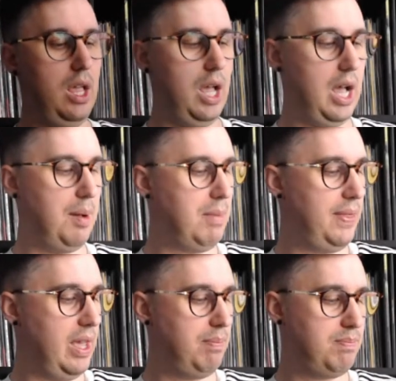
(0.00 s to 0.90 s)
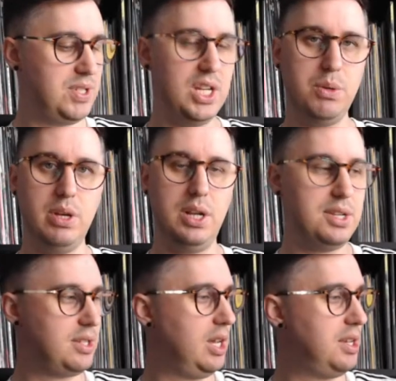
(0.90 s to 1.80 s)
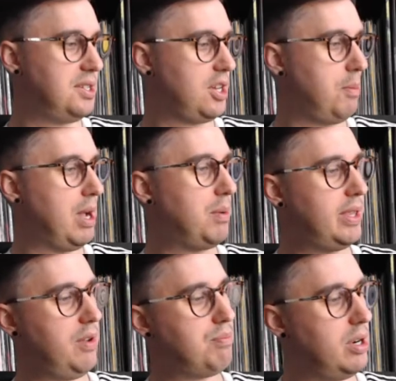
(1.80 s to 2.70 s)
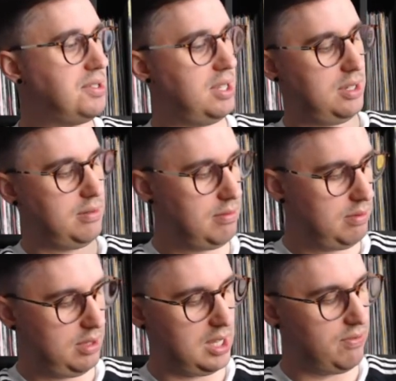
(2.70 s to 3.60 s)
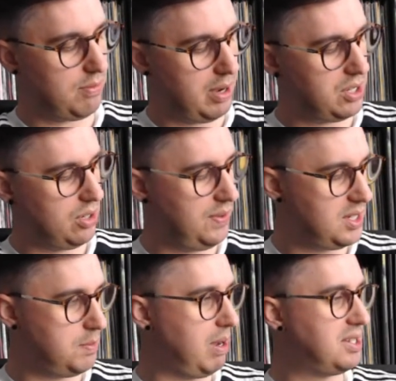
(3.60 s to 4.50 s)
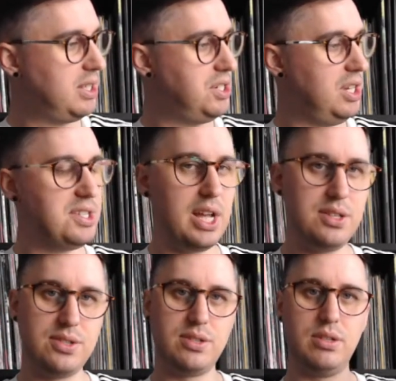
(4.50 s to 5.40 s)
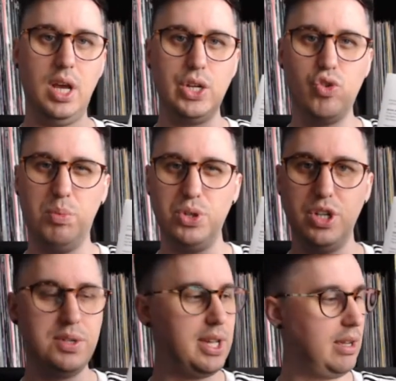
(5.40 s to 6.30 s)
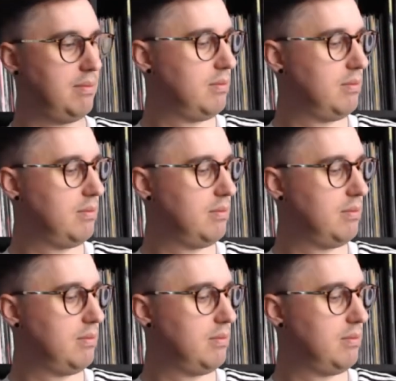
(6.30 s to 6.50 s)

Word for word: um, and they send you in a, in a disco bag where they've printed the information on. This is basically GZ's uh, troubleshooting